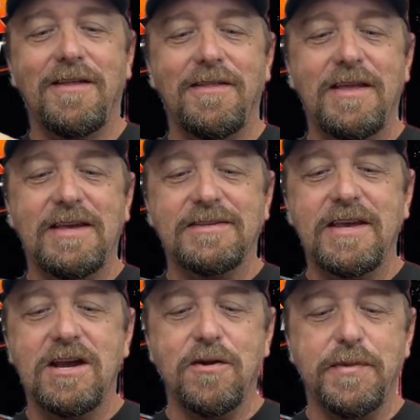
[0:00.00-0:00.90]
these
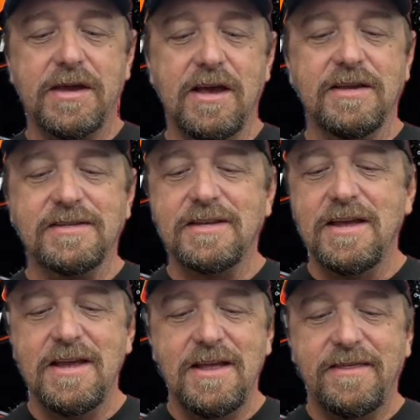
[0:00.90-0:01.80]
here because
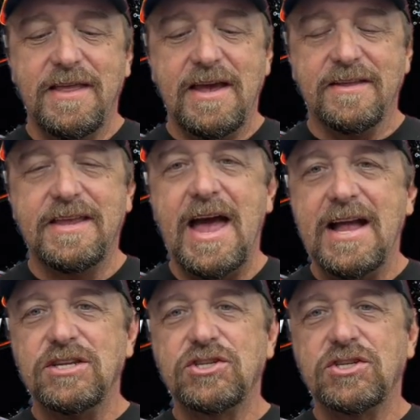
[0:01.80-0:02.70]
they
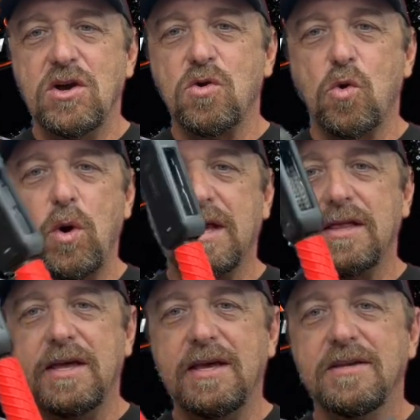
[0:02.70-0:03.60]
attach so
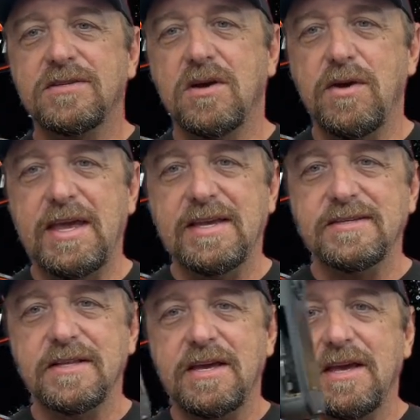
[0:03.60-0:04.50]
quickly, so
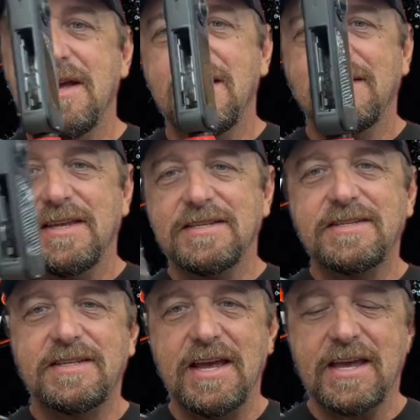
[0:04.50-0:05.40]
easily. This
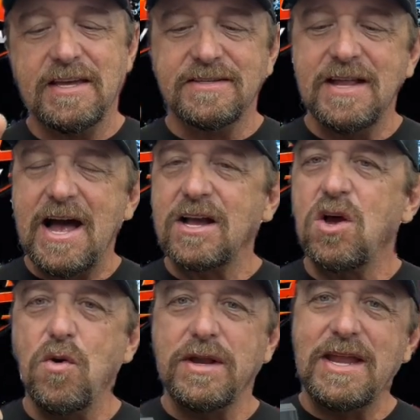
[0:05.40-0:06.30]
stick is not
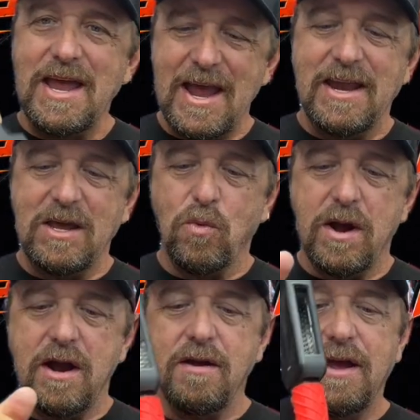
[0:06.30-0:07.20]
going
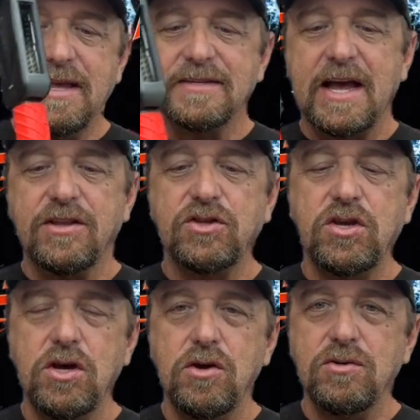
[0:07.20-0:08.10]
anywhere. It's got
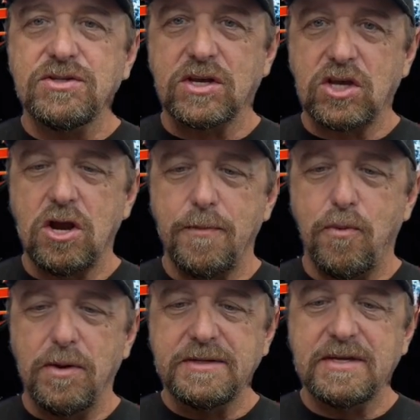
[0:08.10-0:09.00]
two secure
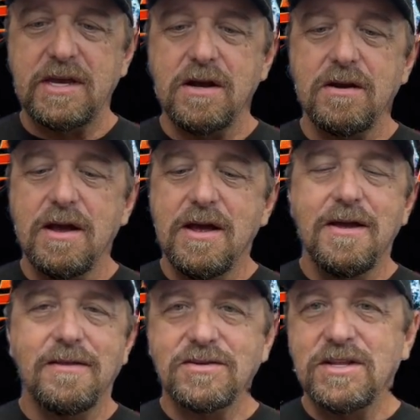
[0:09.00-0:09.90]
points here.
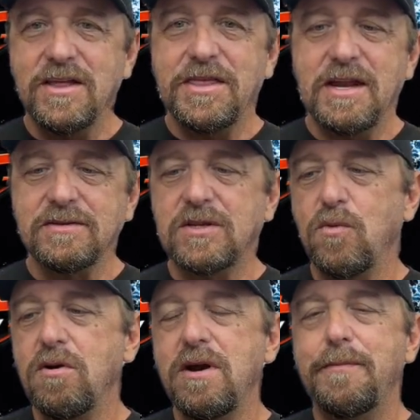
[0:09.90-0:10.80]
There's nothing else to
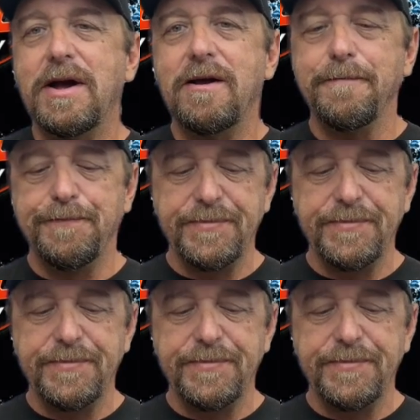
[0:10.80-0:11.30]
worry about.